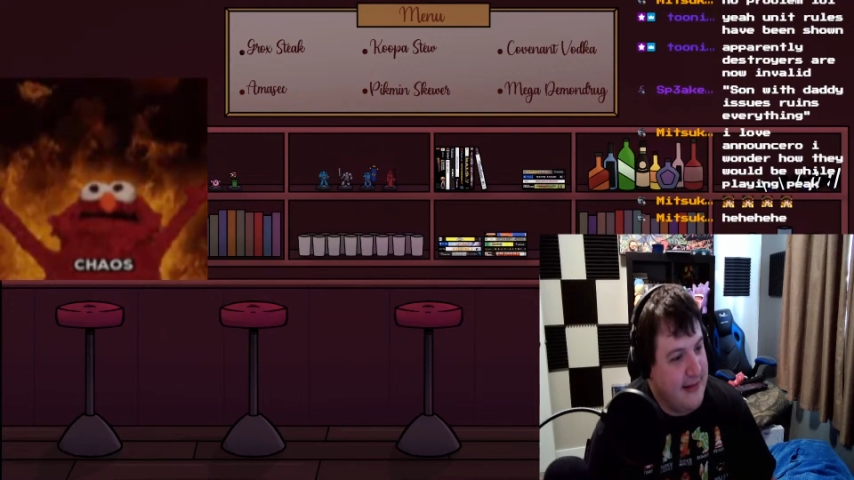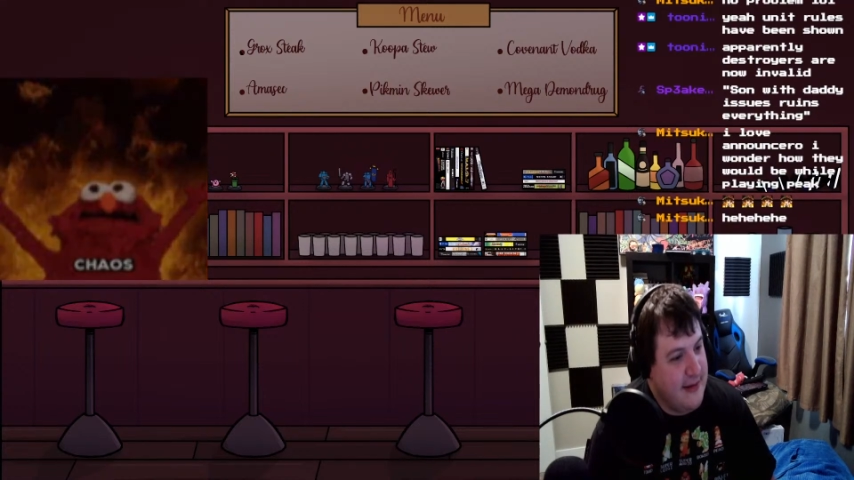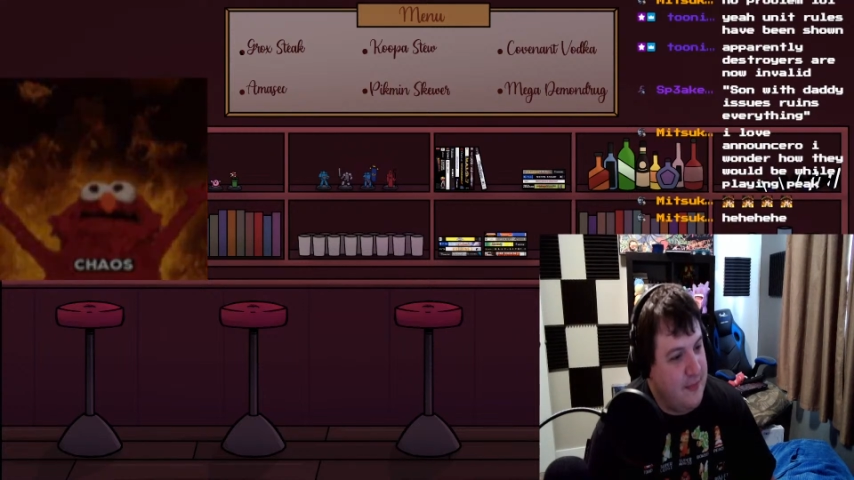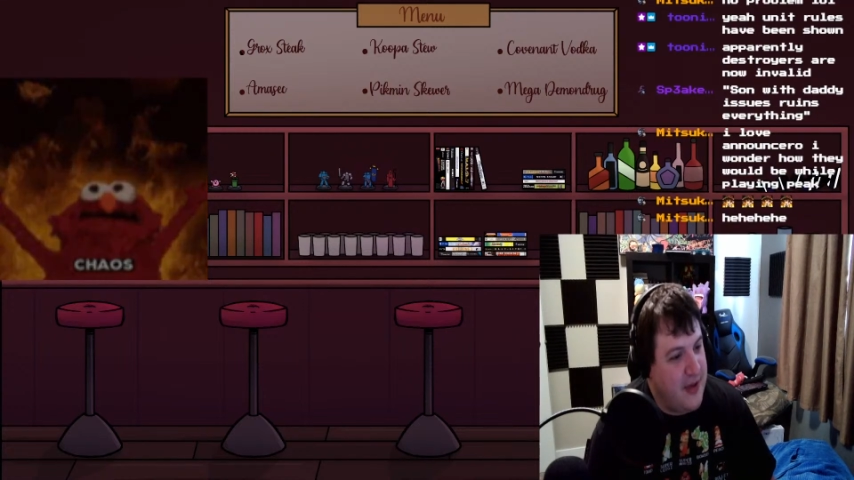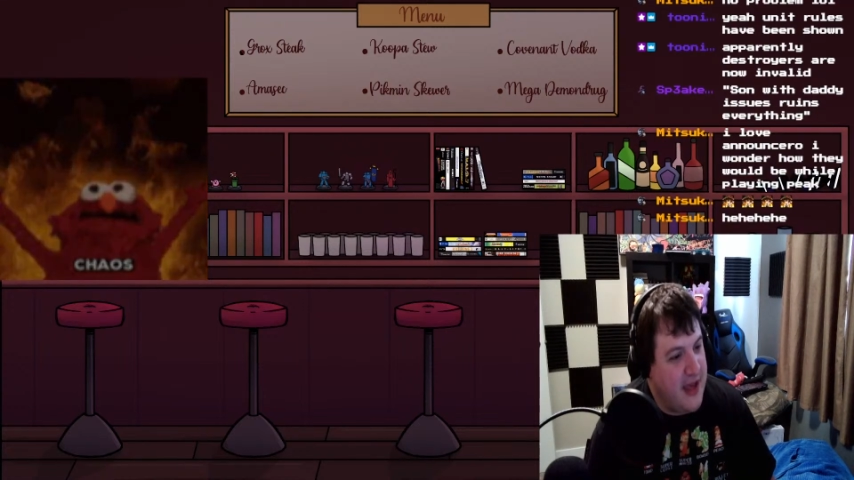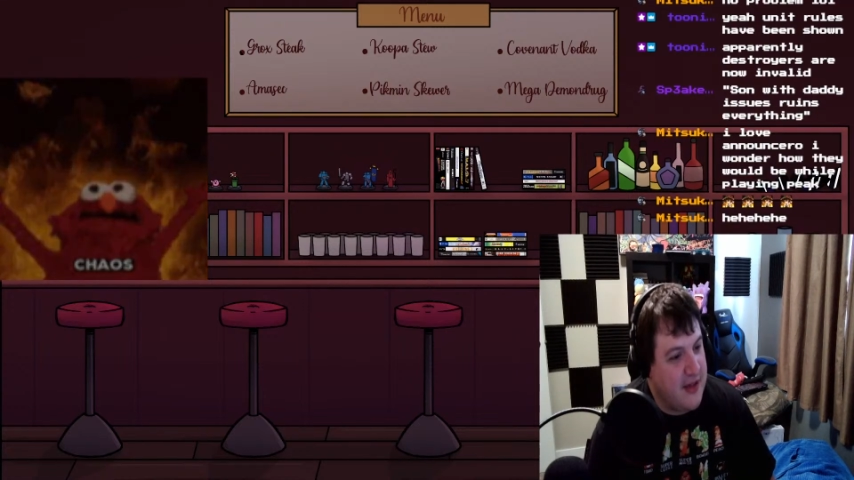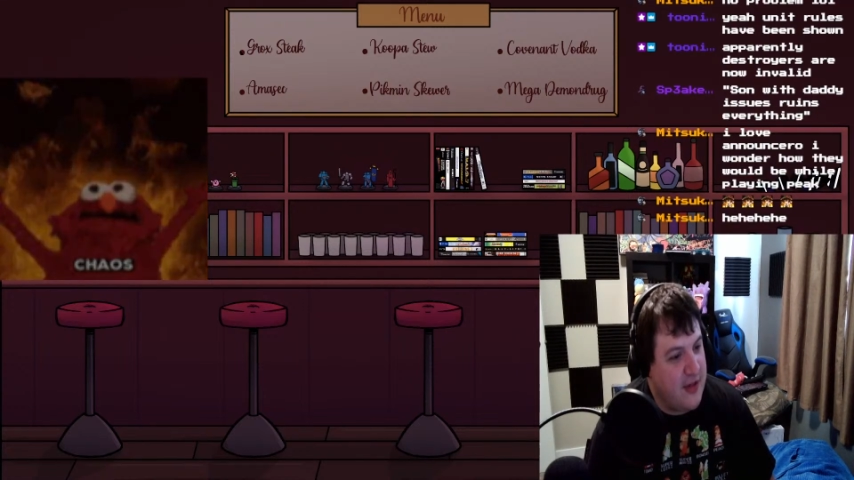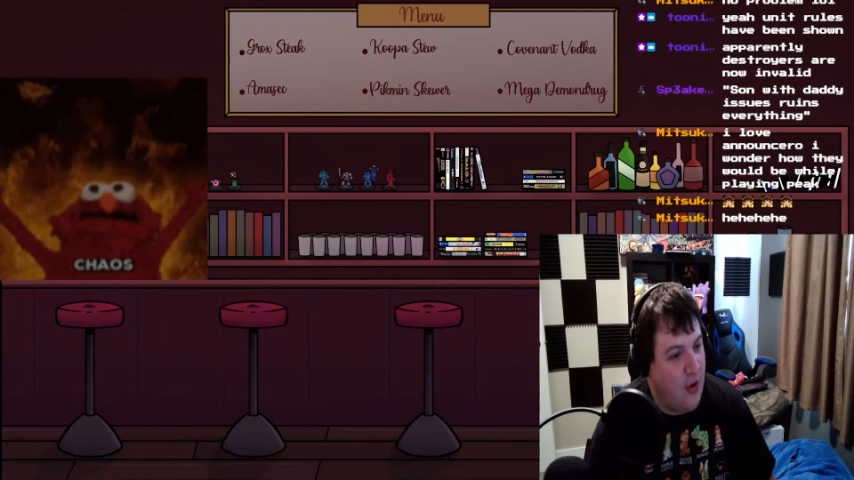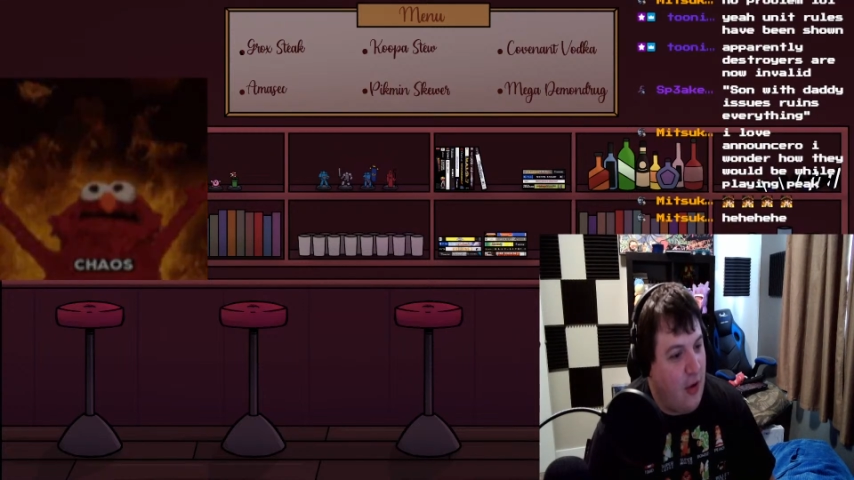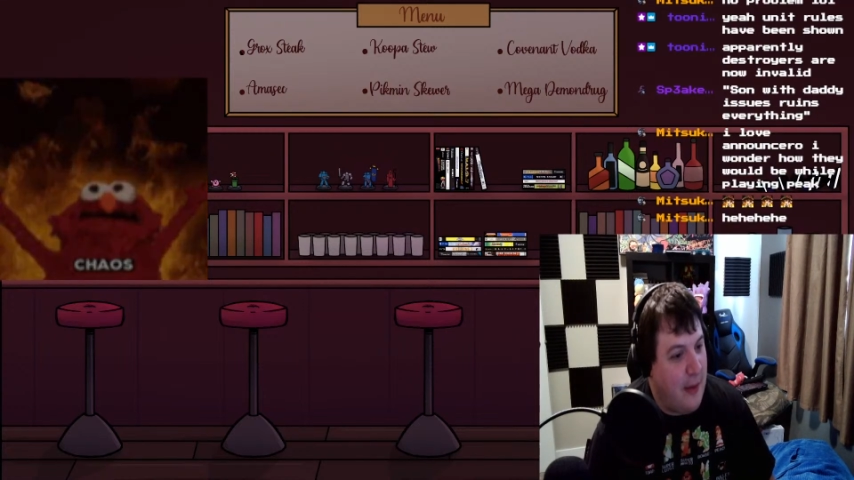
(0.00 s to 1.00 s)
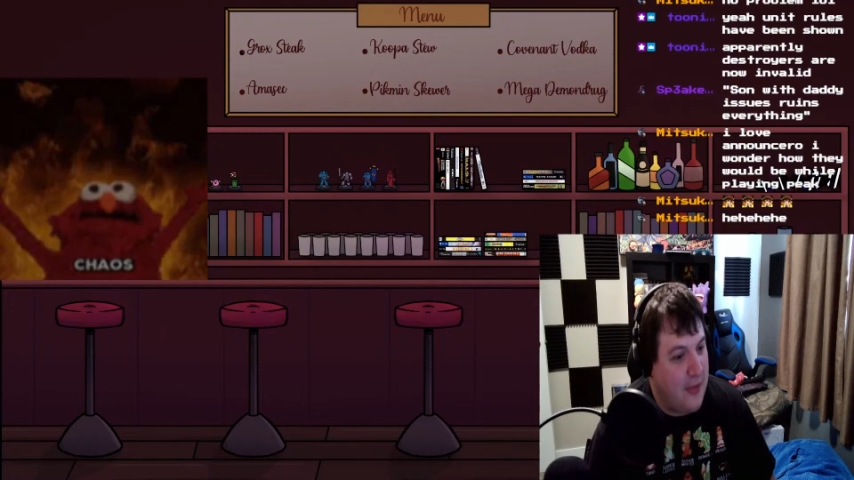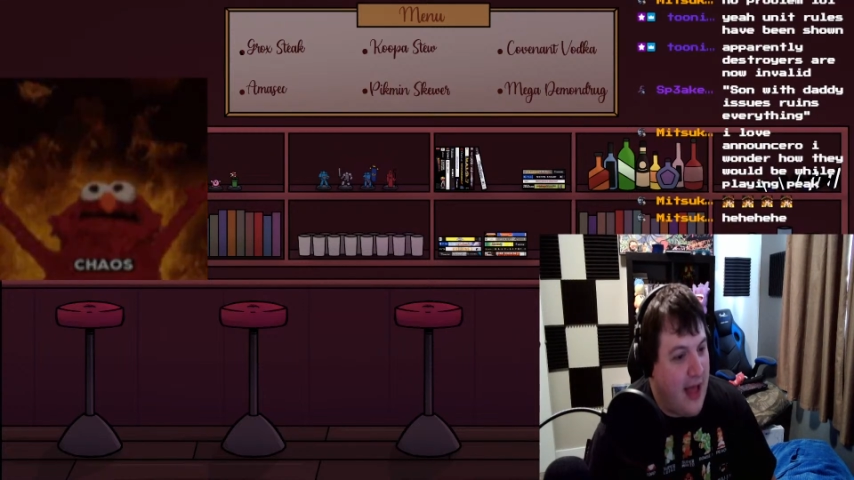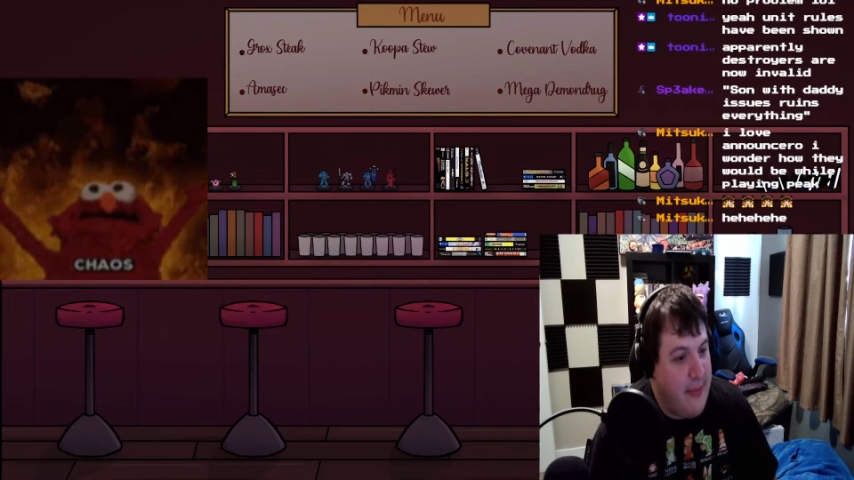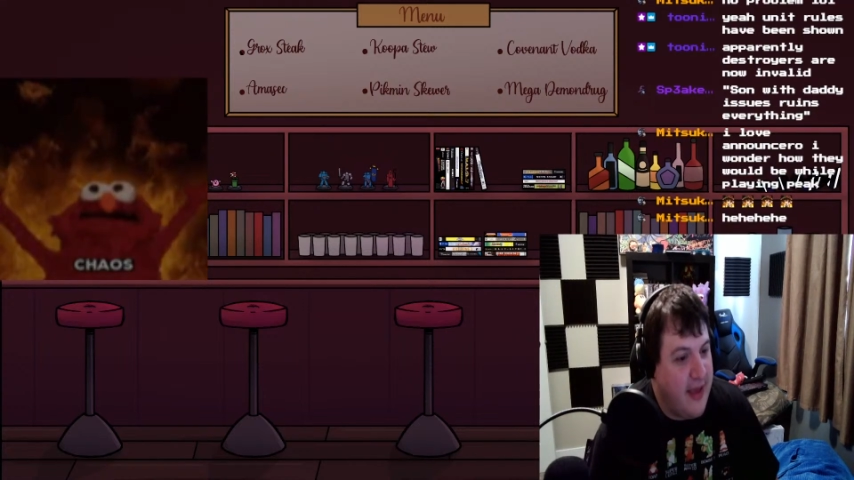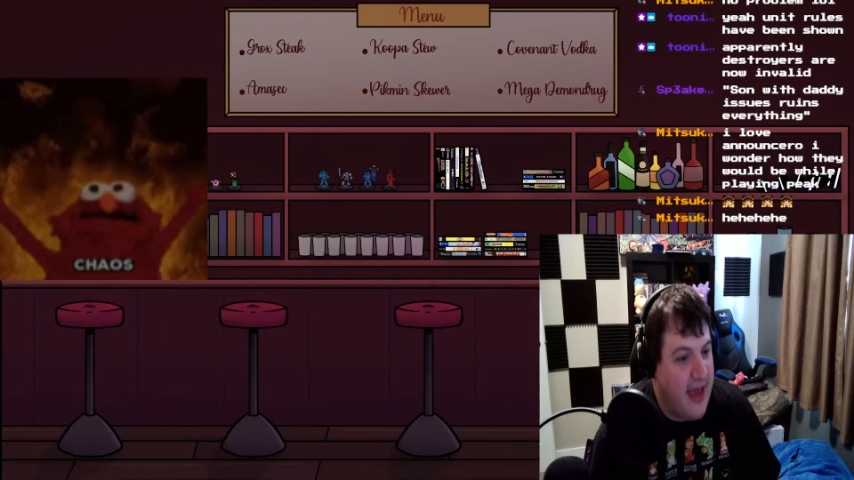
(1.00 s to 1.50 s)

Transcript: Peak is a co-op climbing